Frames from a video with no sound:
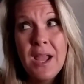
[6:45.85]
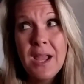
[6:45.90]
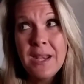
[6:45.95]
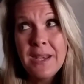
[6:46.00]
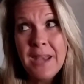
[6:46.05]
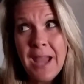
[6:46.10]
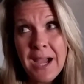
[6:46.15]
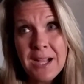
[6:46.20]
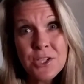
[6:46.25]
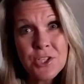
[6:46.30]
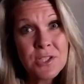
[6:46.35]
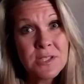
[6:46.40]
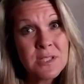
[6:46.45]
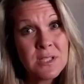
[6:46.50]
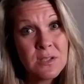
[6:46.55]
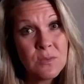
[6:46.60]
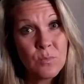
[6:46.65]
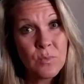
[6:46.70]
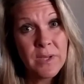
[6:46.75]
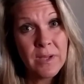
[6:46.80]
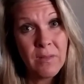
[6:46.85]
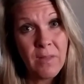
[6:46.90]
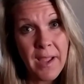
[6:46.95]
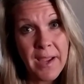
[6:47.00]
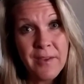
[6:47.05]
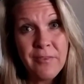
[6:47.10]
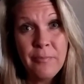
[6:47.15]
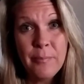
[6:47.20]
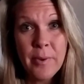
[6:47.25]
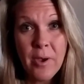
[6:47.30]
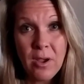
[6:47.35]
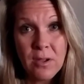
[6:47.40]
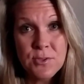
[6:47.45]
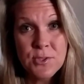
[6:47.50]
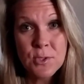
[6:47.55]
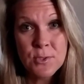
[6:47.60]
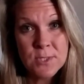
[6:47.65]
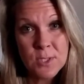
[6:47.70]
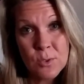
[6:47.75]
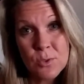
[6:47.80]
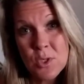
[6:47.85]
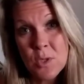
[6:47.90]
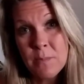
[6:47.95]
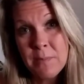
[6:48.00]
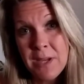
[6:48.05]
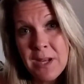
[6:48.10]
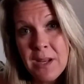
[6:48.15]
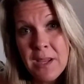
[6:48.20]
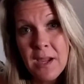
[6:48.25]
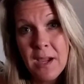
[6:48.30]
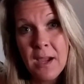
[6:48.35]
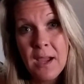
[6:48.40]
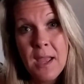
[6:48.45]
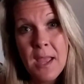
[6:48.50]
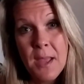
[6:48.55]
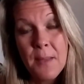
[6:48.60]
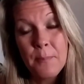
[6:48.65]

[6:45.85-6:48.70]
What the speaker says: not just in real life, but also social media.